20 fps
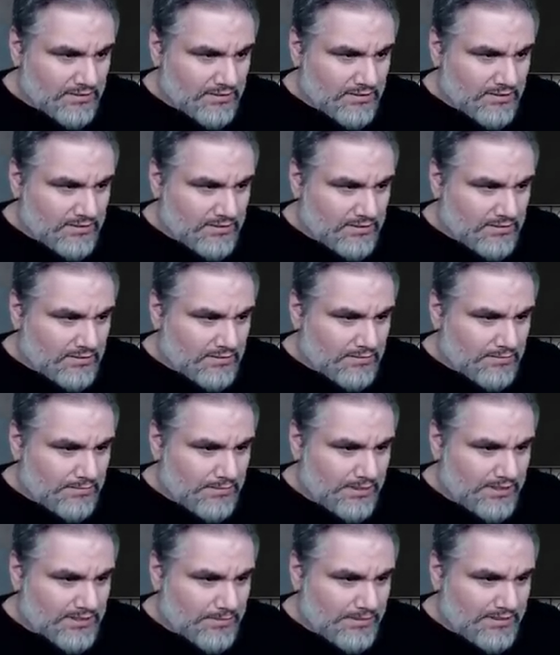I knew that.
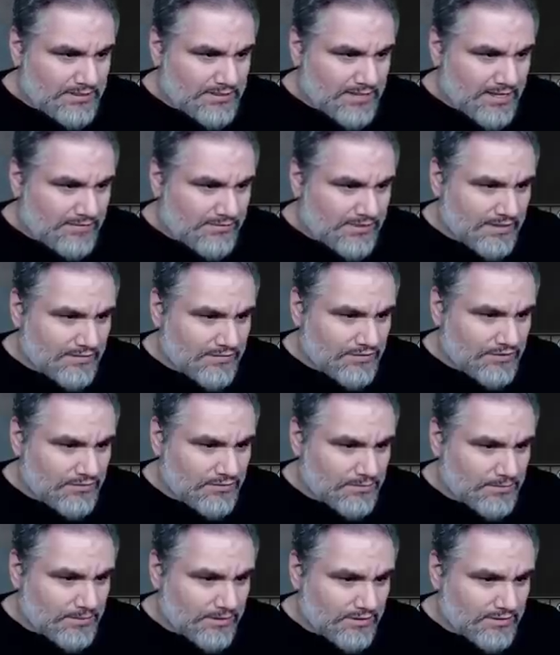Because it means they have to have two
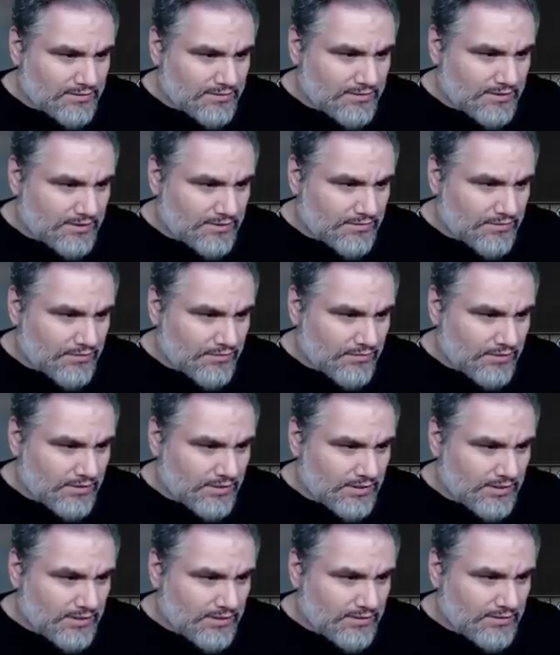spells instead of
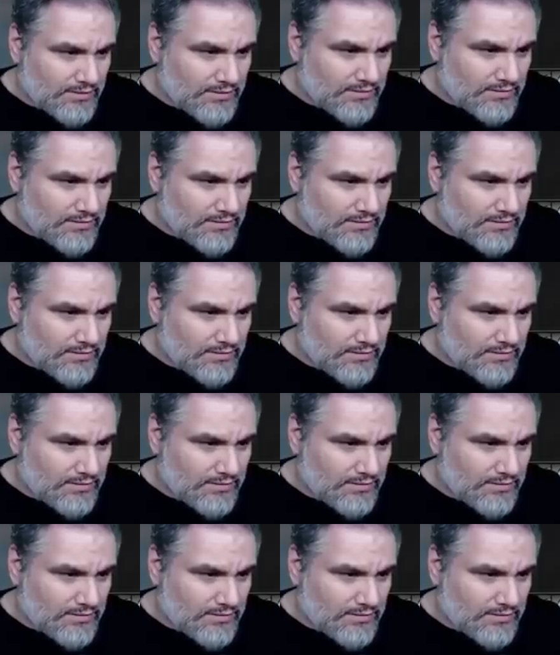three.